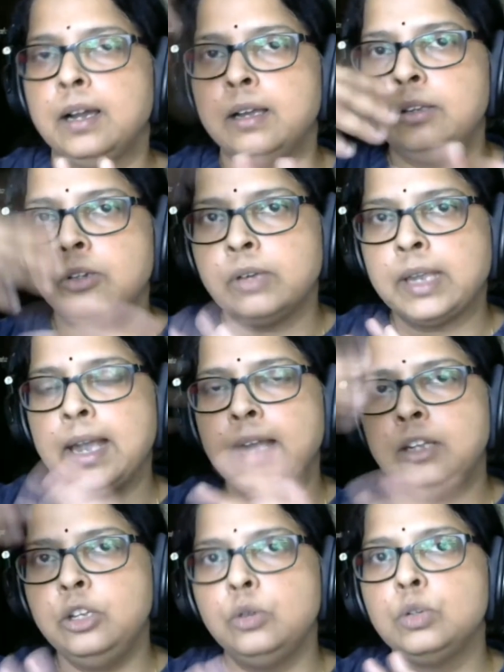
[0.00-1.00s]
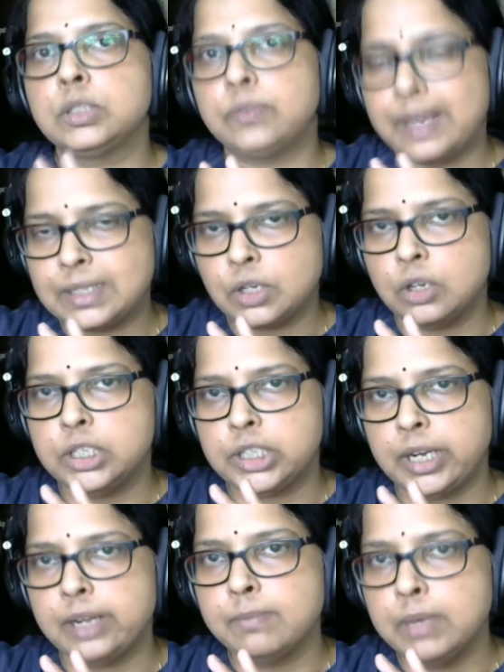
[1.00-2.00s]
You can use phase
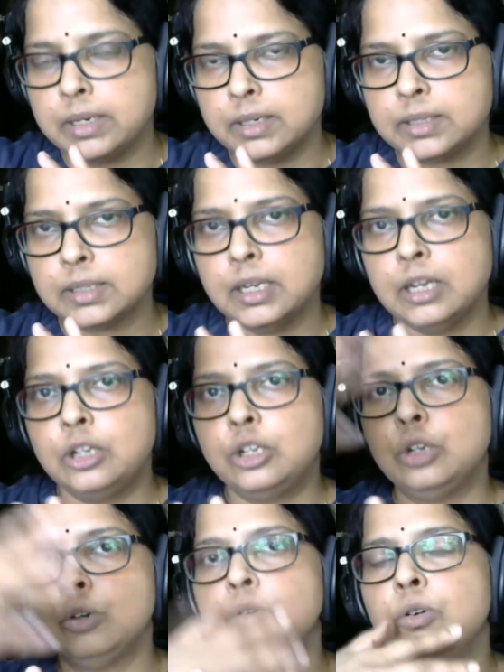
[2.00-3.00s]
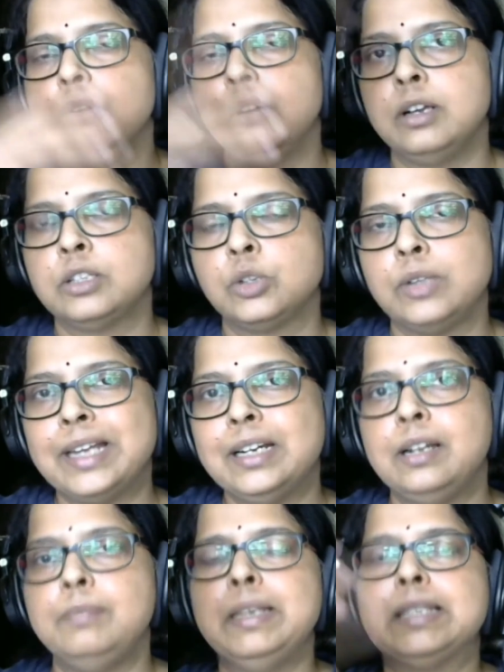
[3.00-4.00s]
conjugate mirrors to so that it
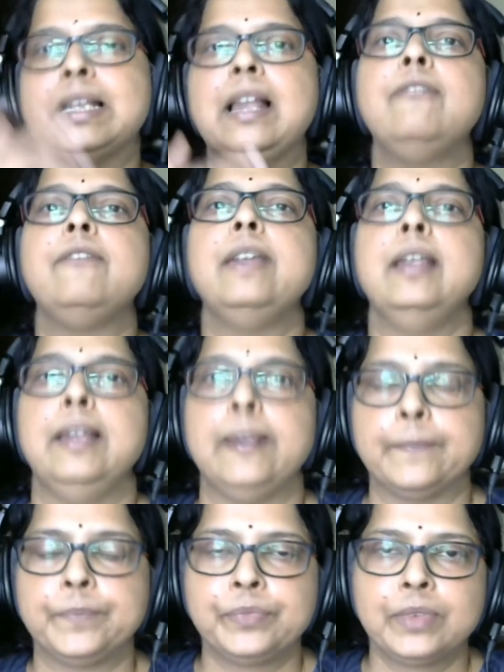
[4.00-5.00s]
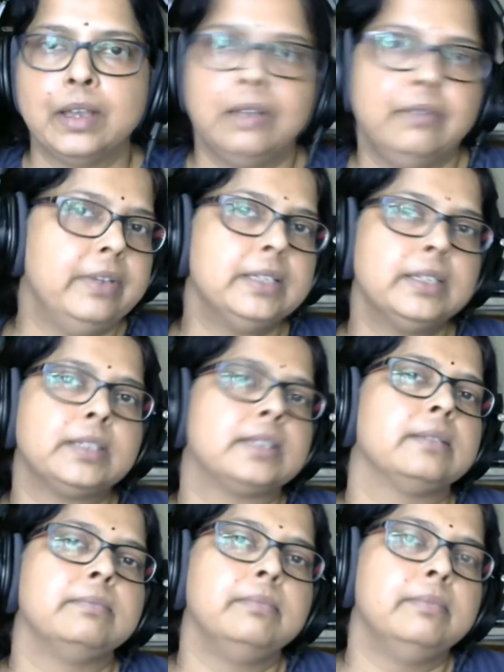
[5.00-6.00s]
will be self-healing. We are
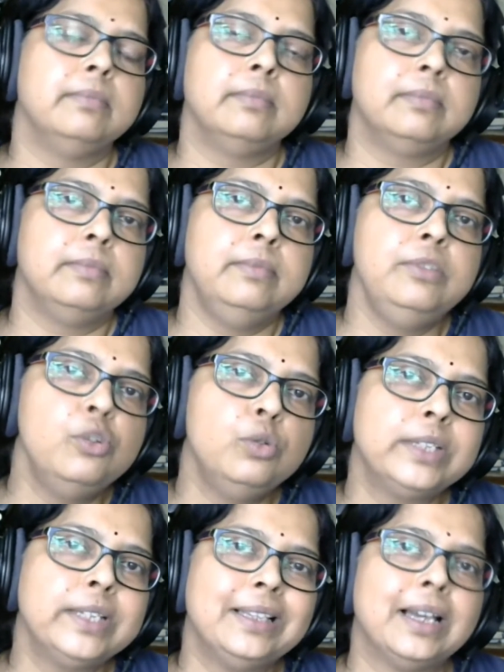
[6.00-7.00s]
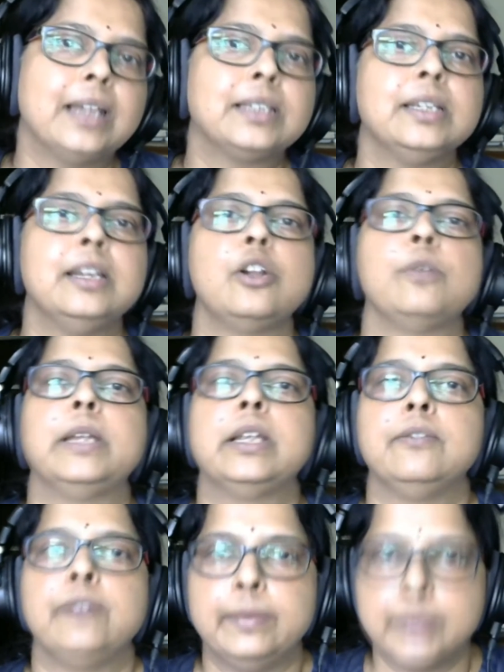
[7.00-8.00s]
just using that in an
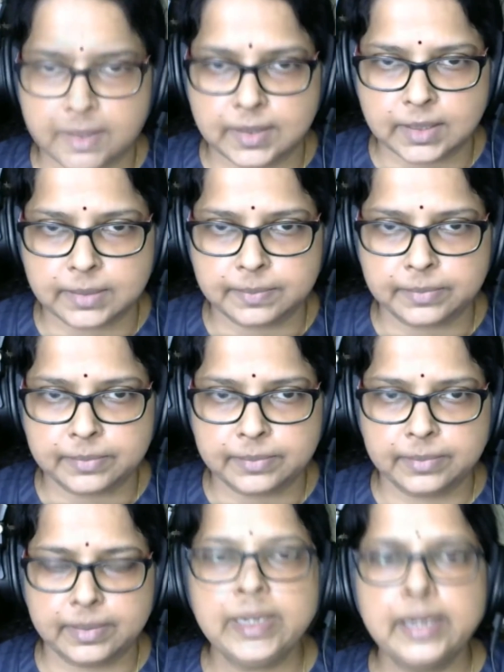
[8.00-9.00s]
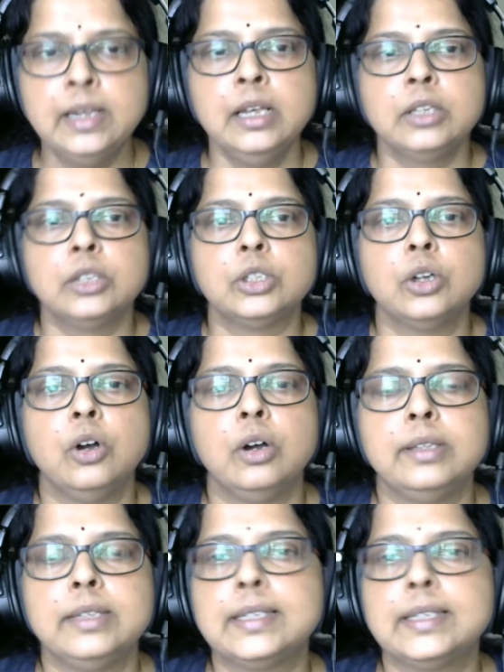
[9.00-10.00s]
optical fiber system, right? So
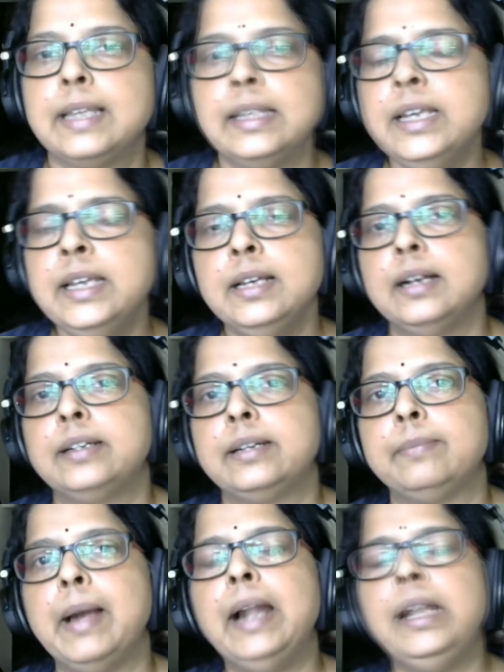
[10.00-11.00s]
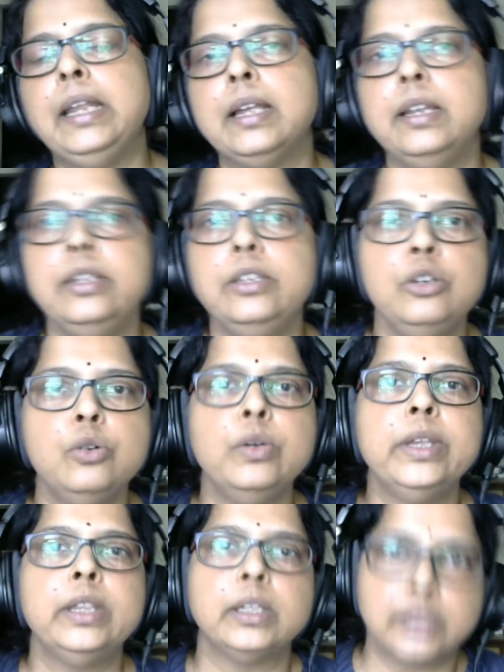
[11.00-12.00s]
there's nothing dramatically new
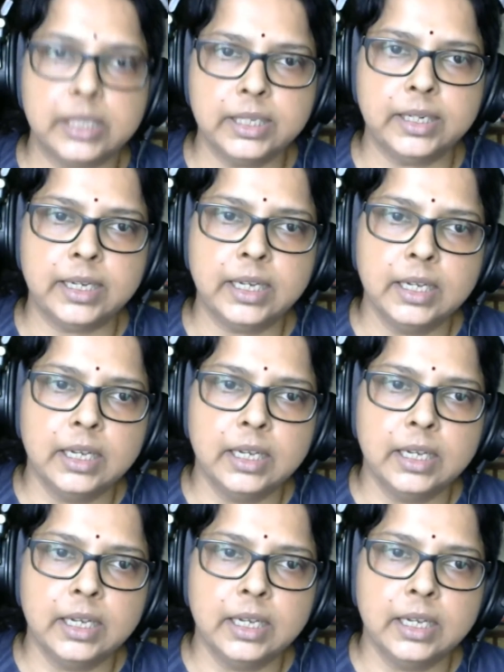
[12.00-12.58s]
in the theory.